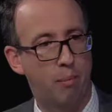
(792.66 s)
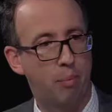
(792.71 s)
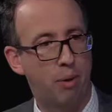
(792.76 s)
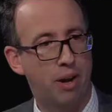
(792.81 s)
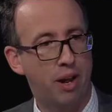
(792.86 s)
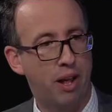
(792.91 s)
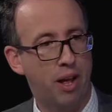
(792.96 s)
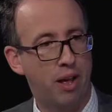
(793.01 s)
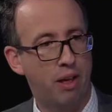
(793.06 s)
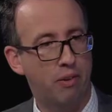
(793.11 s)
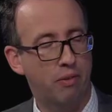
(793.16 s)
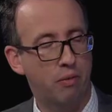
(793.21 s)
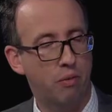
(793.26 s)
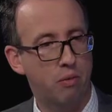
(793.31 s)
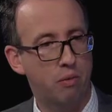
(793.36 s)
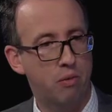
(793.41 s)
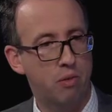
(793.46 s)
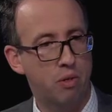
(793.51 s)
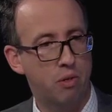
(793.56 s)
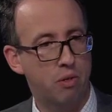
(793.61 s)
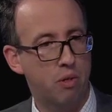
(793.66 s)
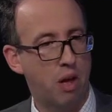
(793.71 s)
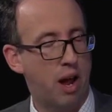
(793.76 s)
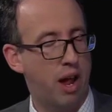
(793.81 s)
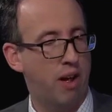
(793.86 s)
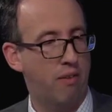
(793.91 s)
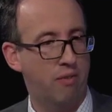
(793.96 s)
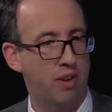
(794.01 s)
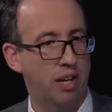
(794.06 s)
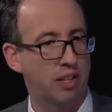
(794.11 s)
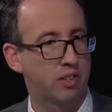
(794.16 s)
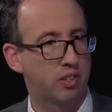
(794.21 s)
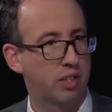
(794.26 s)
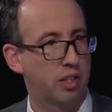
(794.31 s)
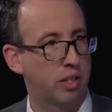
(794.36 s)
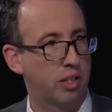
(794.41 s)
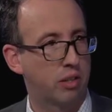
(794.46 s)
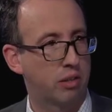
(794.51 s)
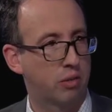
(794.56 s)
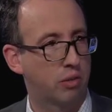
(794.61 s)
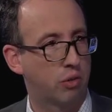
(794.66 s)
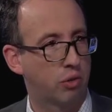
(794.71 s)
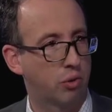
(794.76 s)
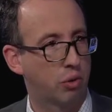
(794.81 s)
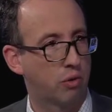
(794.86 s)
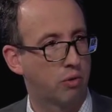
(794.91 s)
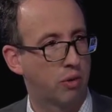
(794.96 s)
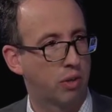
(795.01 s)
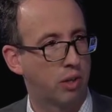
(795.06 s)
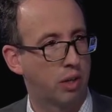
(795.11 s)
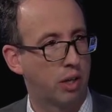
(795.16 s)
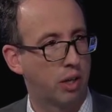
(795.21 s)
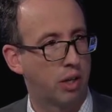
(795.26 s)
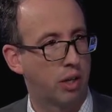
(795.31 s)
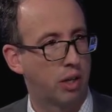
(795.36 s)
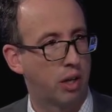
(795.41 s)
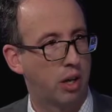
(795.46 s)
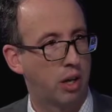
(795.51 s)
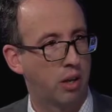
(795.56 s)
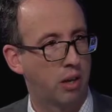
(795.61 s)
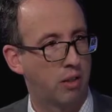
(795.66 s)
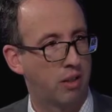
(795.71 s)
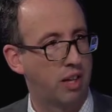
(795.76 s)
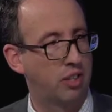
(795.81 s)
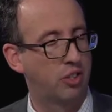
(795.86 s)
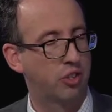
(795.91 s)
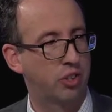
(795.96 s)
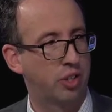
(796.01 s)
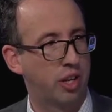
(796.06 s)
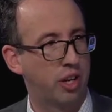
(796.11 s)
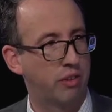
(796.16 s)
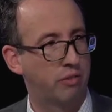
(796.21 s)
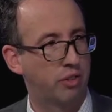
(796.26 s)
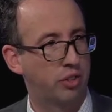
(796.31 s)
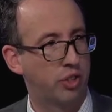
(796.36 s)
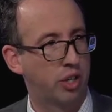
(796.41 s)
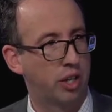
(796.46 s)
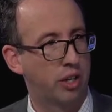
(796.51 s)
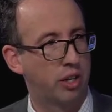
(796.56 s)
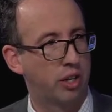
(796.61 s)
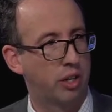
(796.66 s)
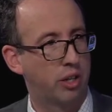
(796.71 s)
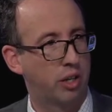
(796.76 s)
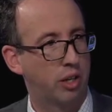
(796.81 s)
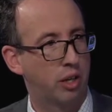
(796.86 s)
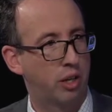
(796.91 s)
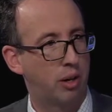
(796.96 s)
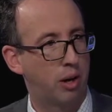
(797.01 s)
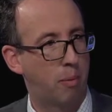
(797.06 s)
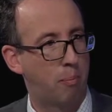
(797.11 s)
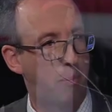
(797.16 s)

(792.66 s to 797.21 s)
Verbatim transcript: but I have not seen sort of a, a legislative agenda, a, a,